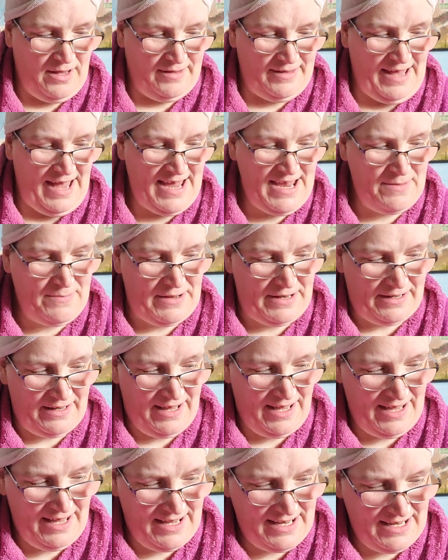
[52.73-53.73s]
So how you been?
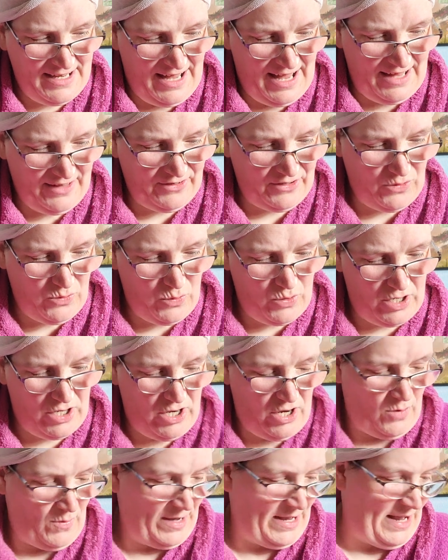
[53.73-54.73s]
How's it all
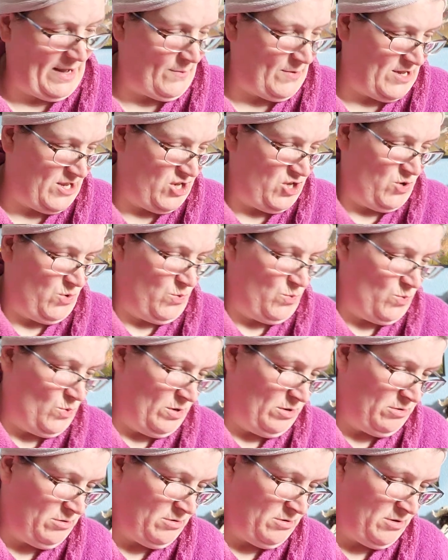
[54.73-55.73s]
going? How are you?
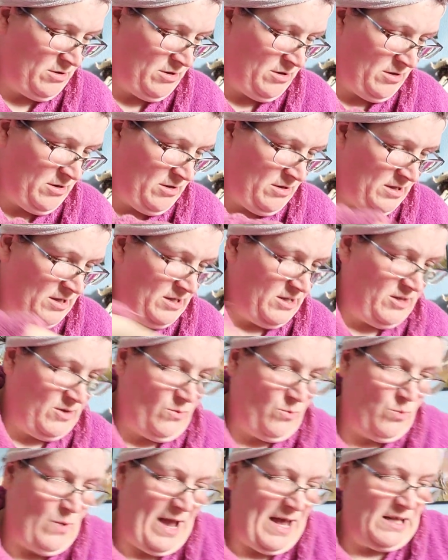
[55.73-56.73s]
You're
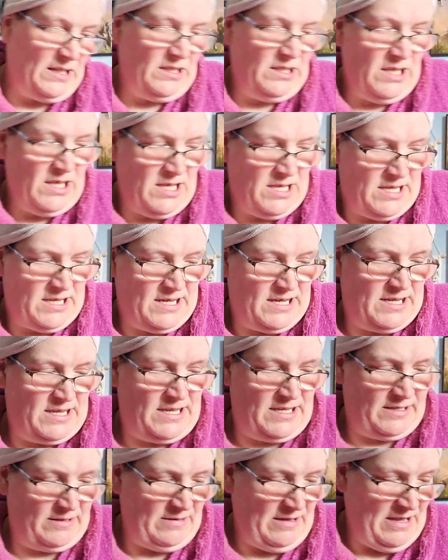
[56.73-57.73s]
well?
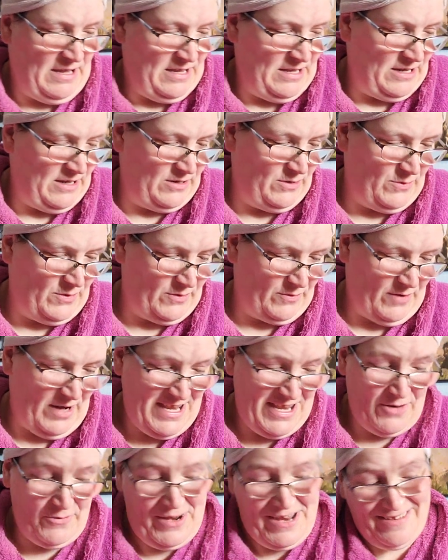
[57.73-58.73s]
You're doing all
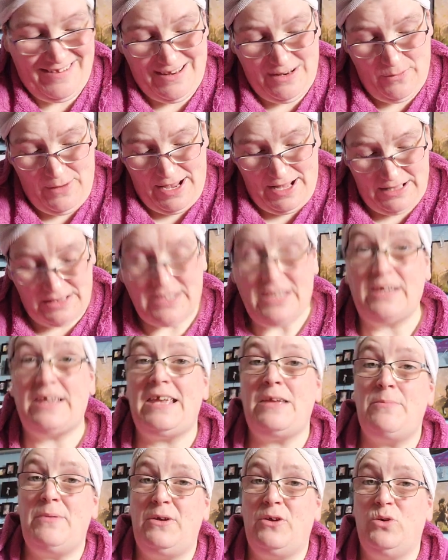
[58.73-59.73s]
right? You're eating well? You're
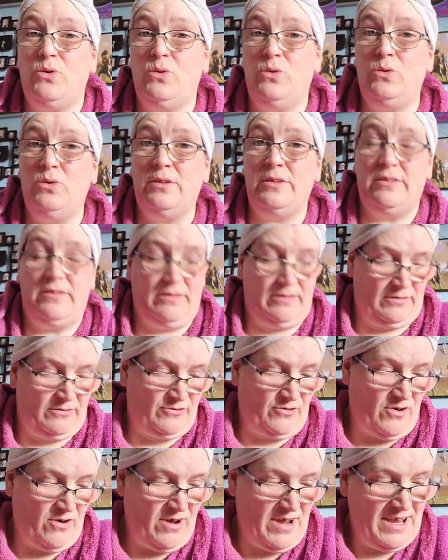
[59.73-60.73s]
keeping cool and
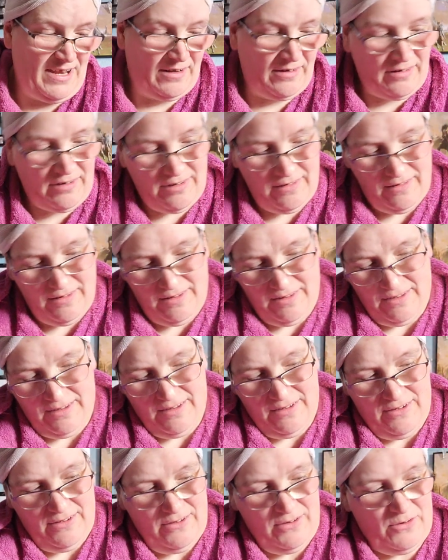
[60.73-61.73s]
dry and
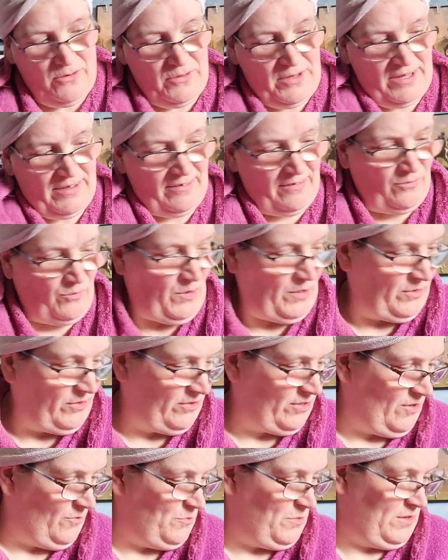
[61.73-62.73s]
all that fun
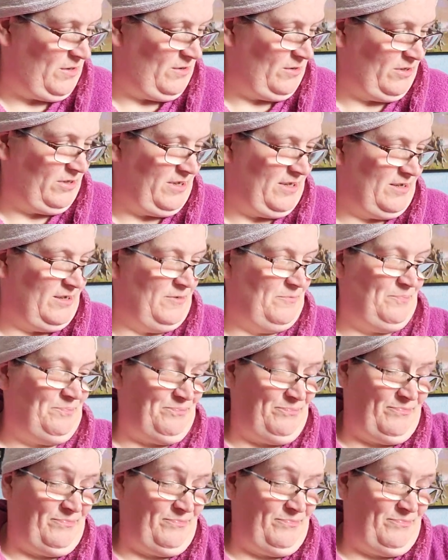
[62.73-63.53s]
stuff, because, you know,